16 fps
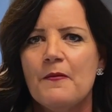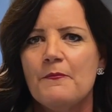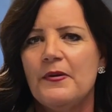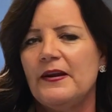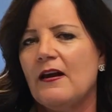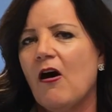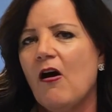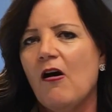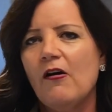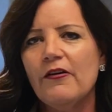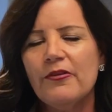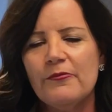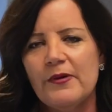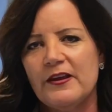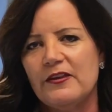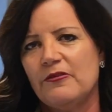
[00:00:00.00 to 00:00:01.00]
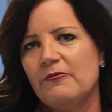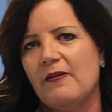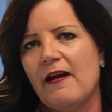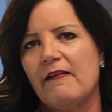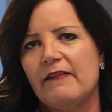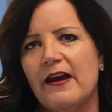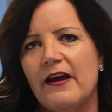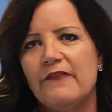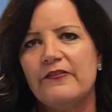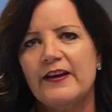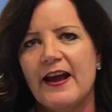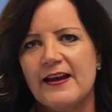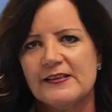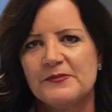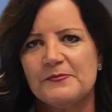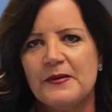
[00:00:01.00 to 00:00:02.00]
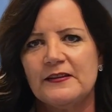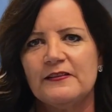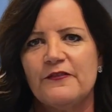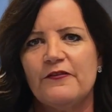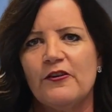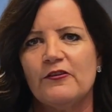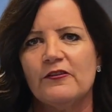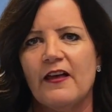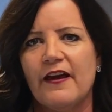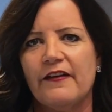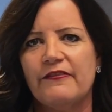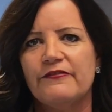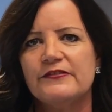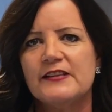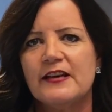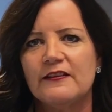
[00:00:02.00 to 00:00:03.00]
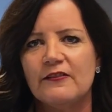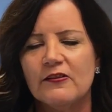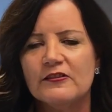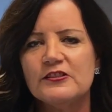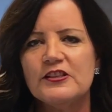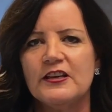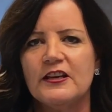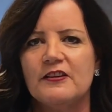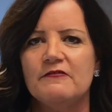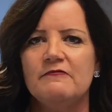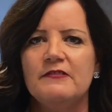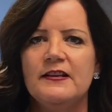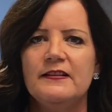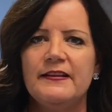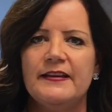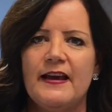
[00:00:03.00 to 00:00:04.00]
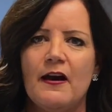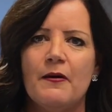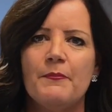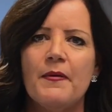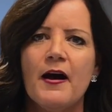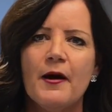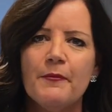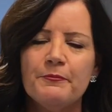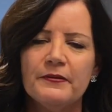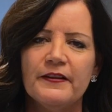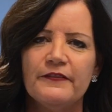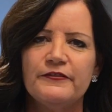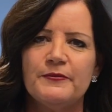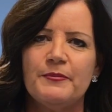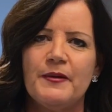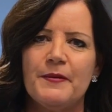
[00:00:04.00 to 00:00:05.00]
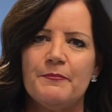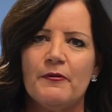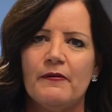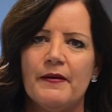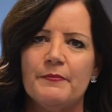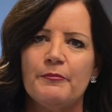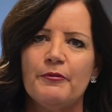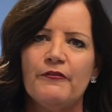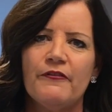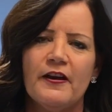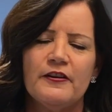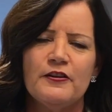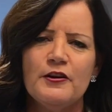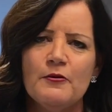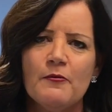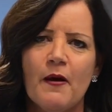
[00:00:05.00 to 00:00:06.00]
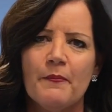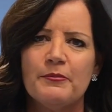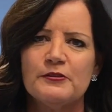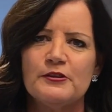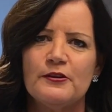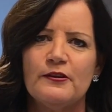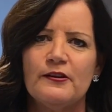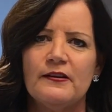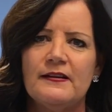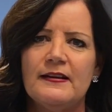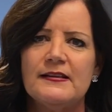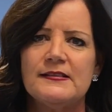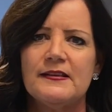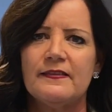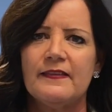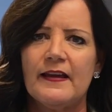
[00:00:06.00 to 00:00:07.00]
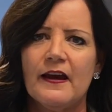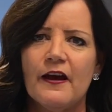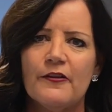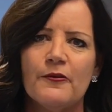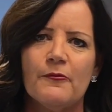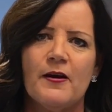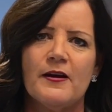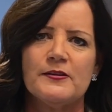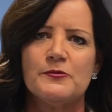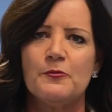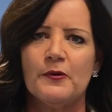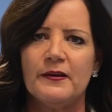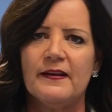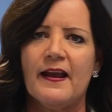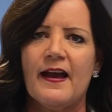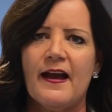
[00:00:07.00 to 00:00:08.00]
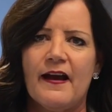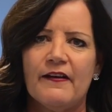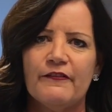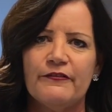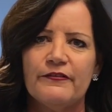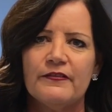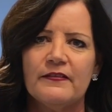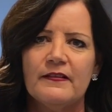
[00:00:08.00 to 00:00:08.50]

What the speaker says: but all the way throughout every aspect of our life, technology can really help uplift people and provide new opportunities that they otherwise wouldn't have.